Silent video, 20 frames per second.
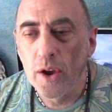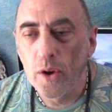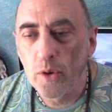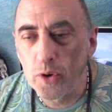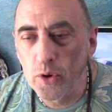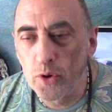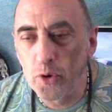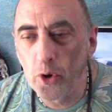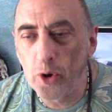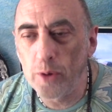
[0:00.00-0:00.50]

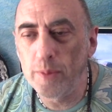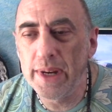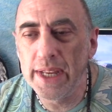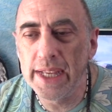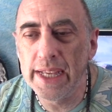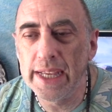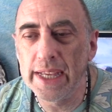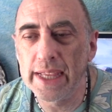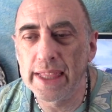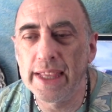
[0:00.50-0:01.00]

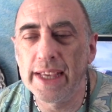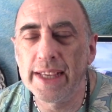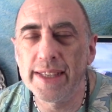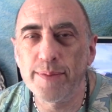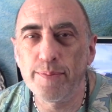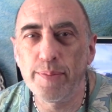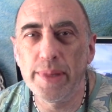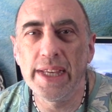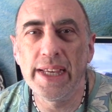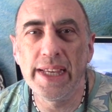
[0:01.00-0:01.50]
Normally there's
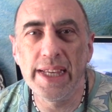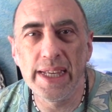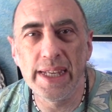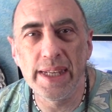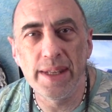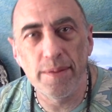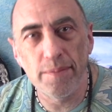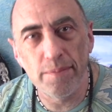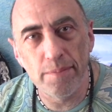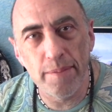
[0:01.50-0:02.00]

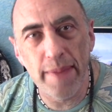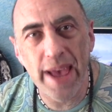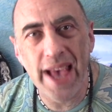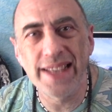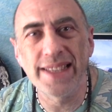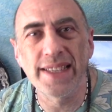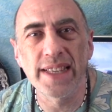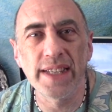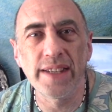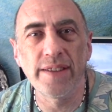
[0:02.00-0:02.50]
been
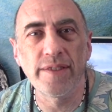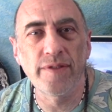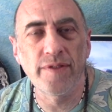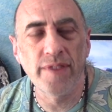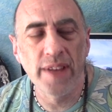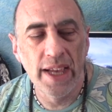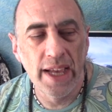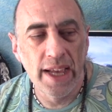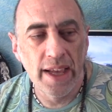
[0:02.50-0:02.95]
massive,